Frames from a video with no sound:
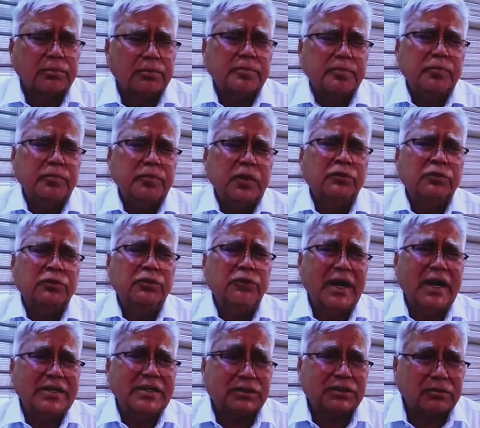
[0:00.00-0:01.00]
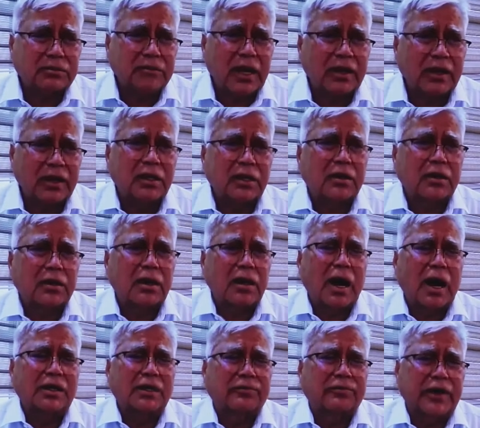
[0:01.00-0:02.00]
So that's another
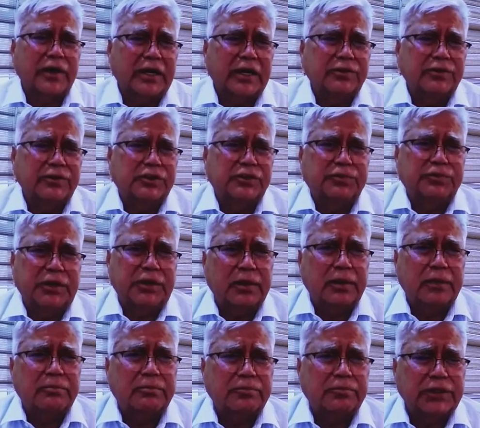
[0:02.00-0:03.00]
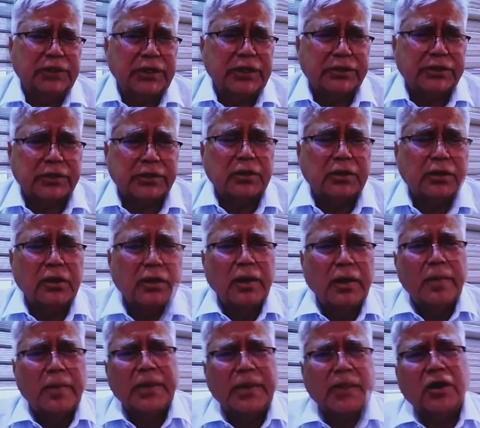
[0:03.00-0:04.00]
artifact which we have created.
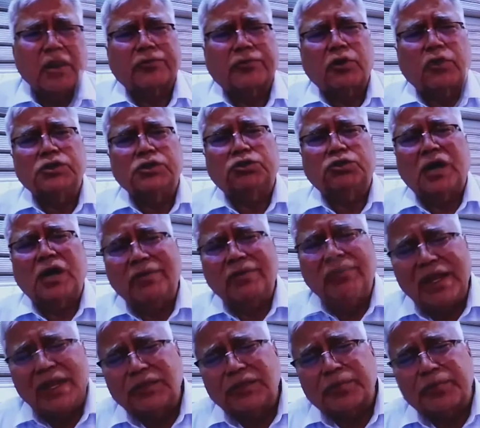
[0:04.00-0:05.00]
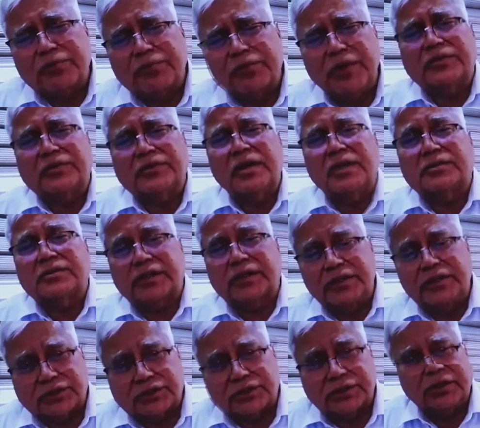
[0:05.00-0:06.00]
Then of course you have health professional trust,
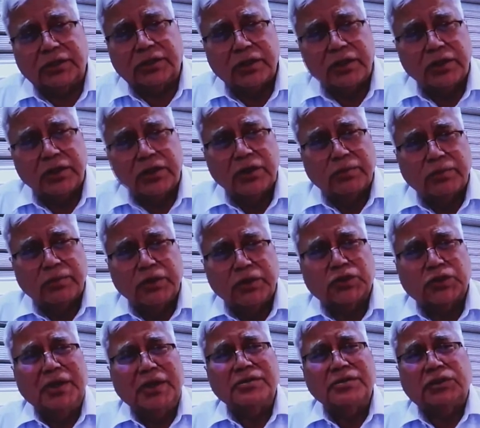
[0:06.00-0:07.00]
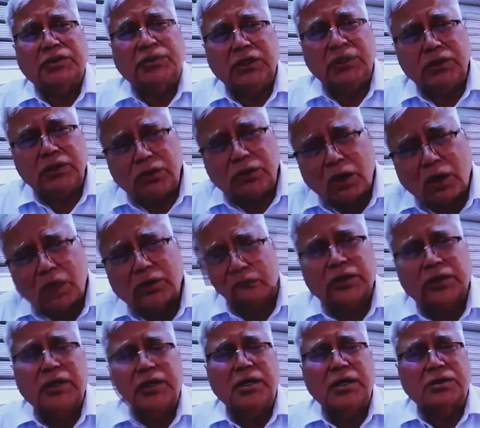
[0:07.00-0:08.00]
which means the
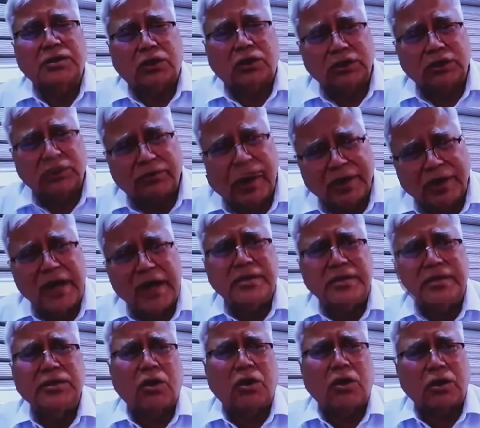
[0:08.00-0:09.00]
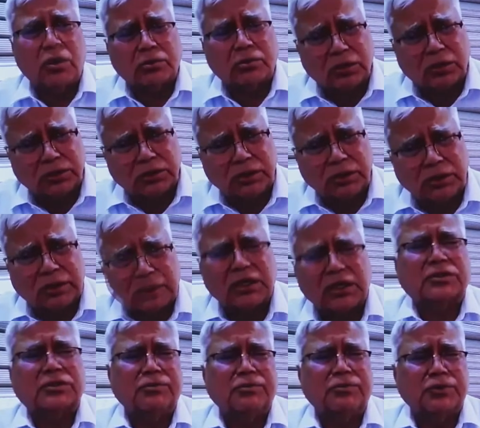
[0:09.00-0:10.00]
doctors or the web or, or the other
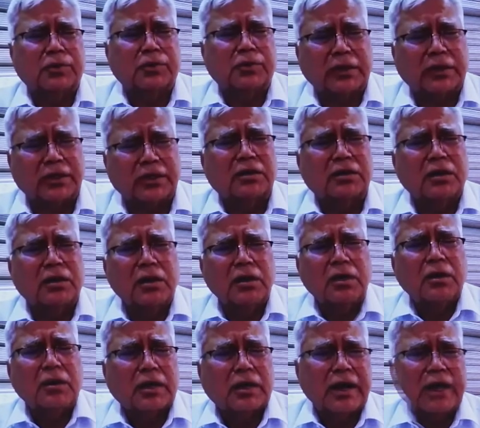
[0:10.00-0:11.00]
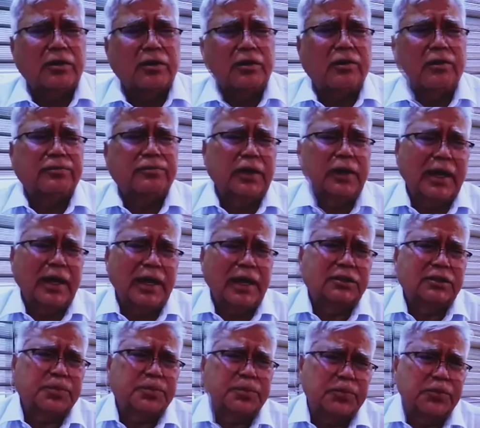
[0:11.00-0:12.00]
service, other kind of uh, health
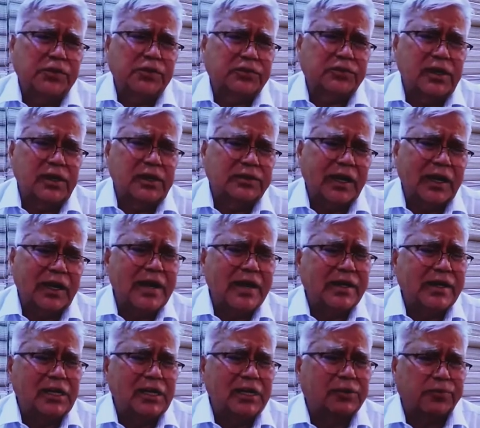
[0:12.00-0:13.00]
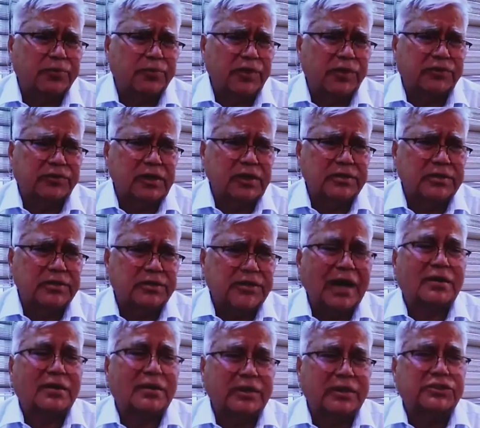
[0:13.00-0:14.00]
professionals, allied health professionals,
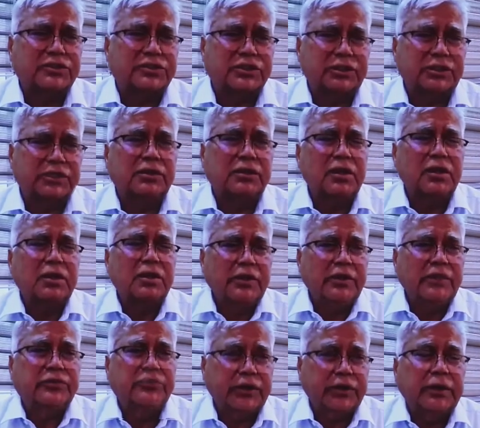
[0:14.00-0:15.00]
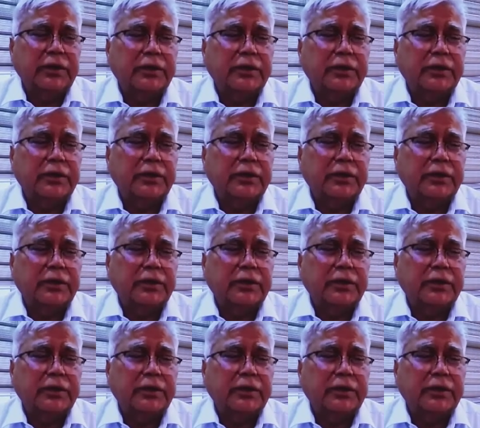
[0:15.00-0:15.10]
that registry is there.